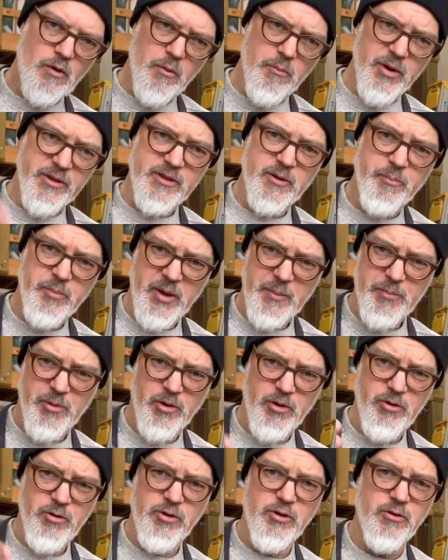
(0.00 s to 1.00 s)
but the
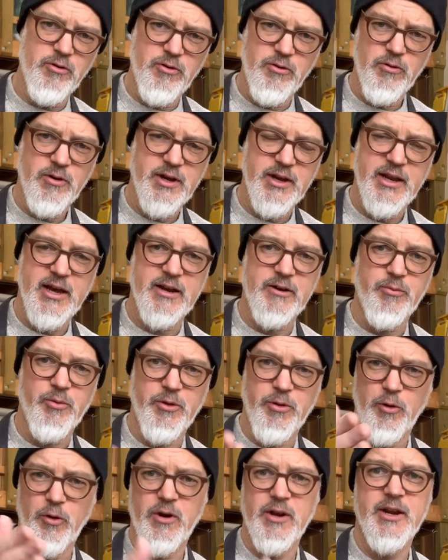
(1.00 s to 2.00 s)
people who you do connect
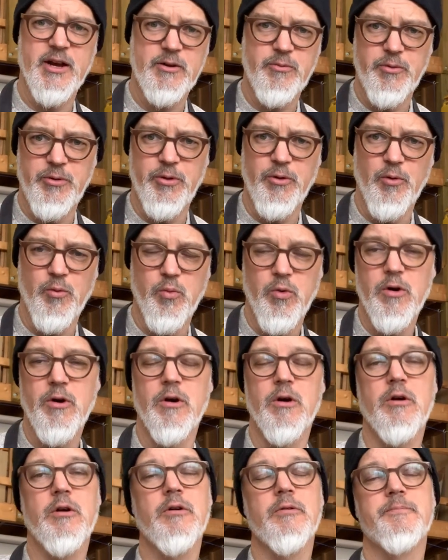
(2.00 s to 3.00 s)
with, who connect with your
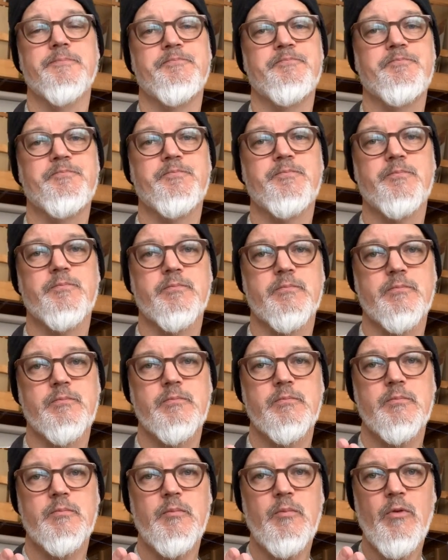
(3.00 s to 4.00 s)
work,
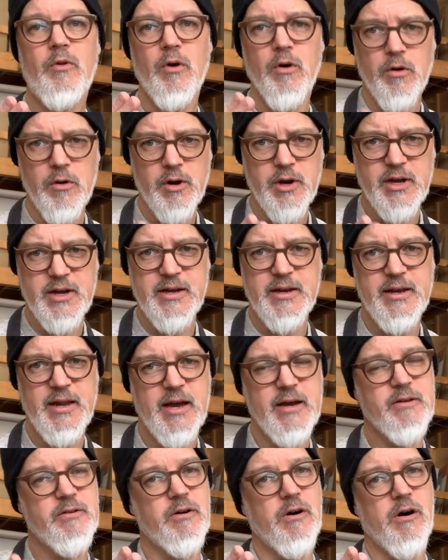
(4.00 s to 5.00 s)
are going to
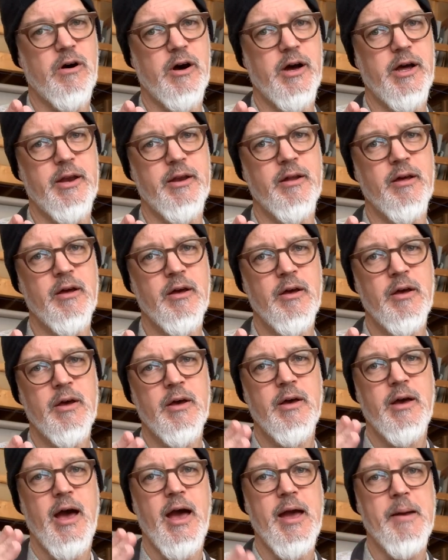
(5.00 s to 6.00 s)
connect on
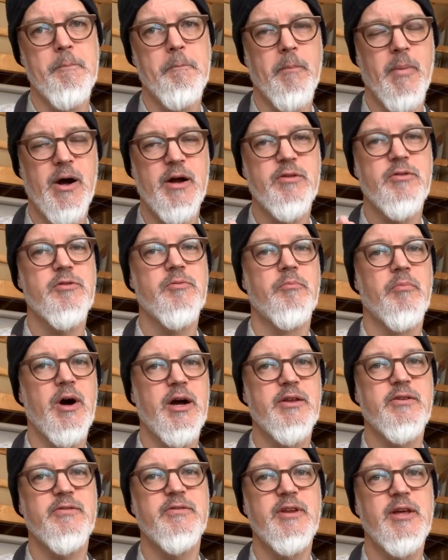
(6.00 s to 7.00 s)
a much,
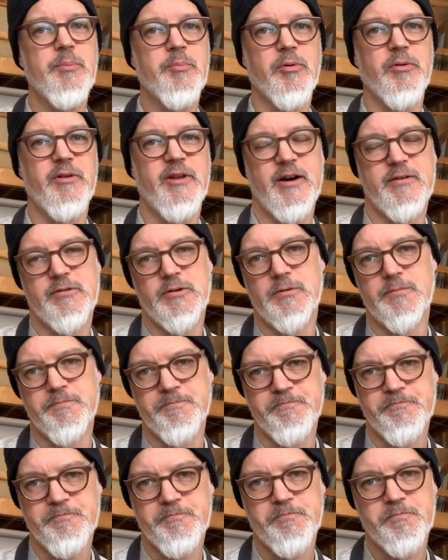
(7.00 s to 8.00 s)
much deeper level.
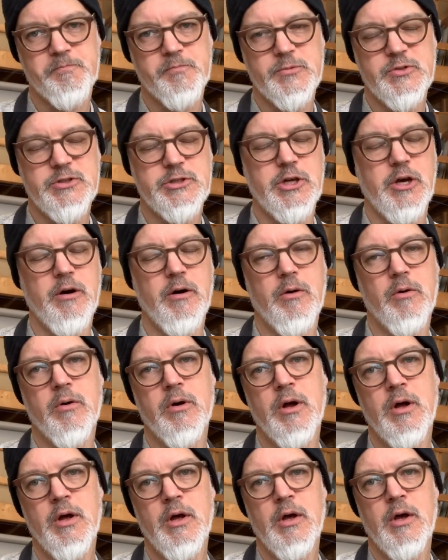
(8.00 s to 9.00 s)

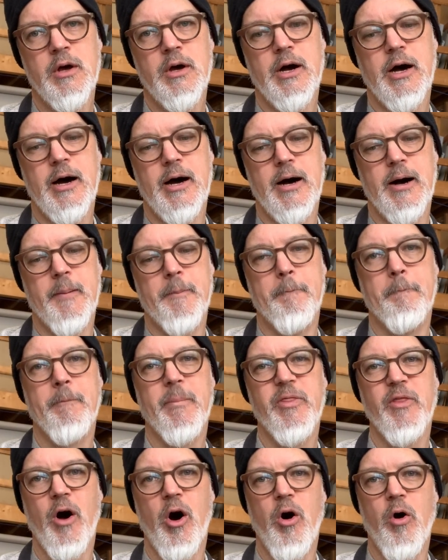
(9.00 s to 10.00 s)
So
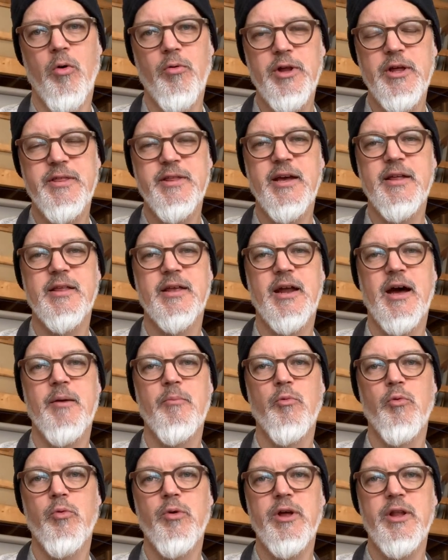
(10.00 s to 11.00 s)
the only thing that
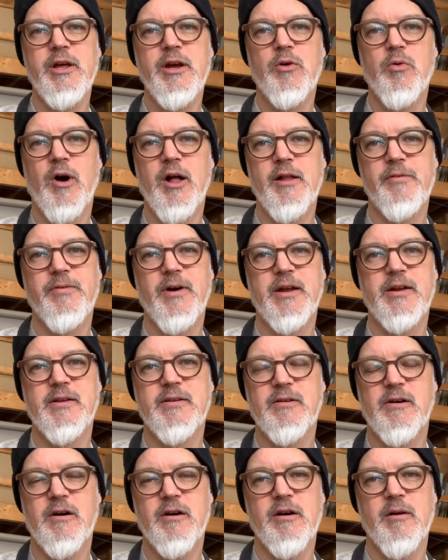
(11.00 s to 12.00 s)
I'm really qualified to
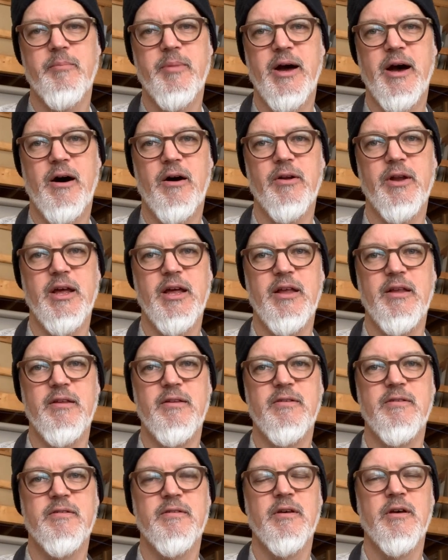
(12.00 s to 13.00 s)
talk about
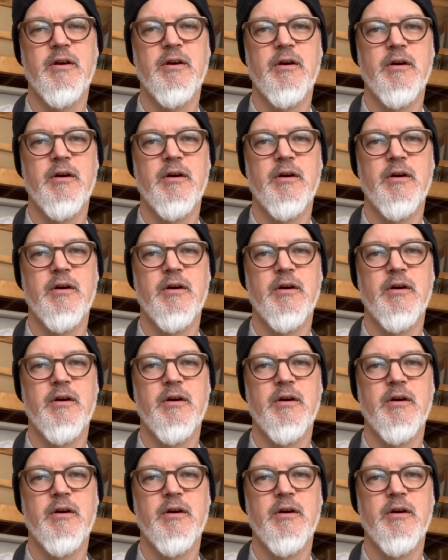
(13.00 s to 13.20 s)
is